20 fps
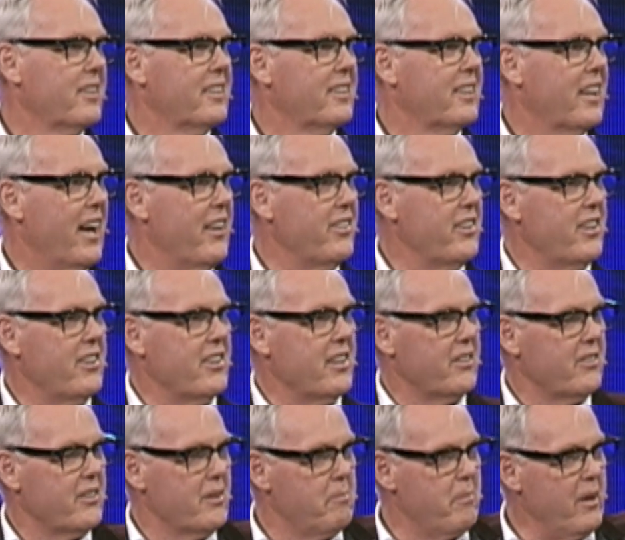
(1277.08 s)
and then
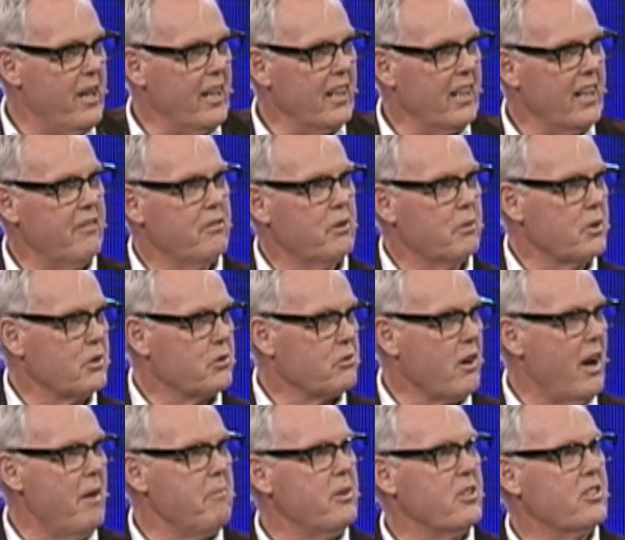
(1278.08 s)
the beer lever was
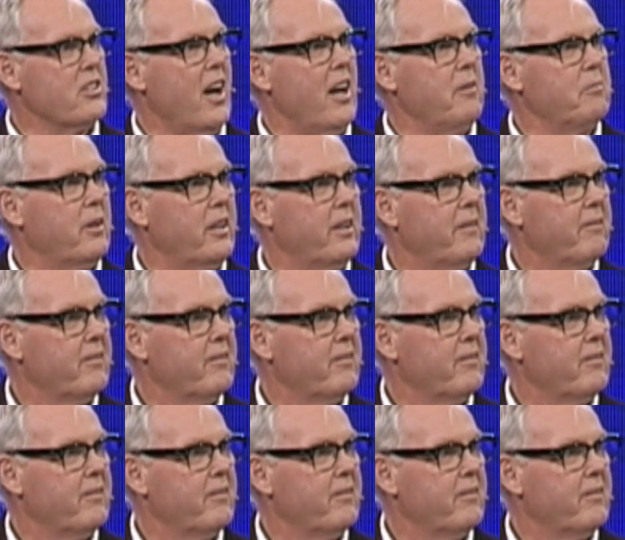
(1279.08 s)
right beside me.